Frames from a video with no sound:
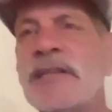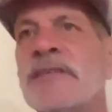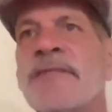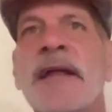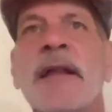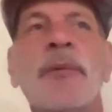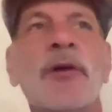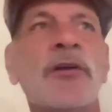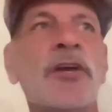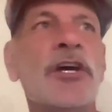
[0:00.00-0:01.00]
He's
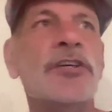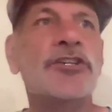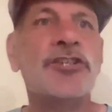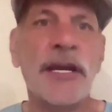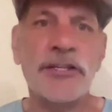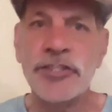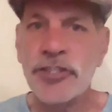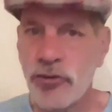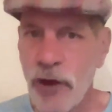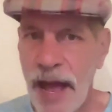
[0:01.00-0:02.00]
available to change his
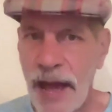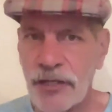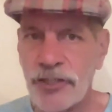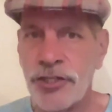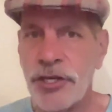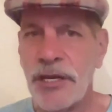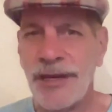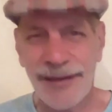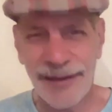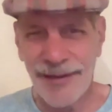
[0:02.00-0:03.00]

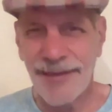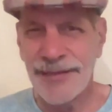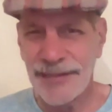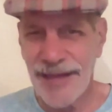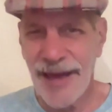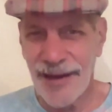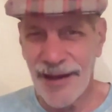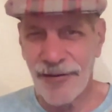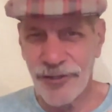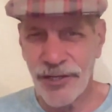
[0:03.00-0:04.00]
strategy. It's that
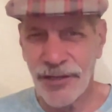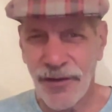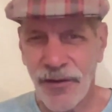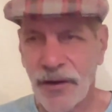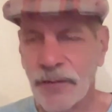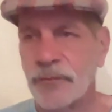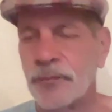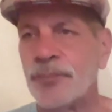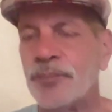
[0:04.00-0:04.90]
energy in the card.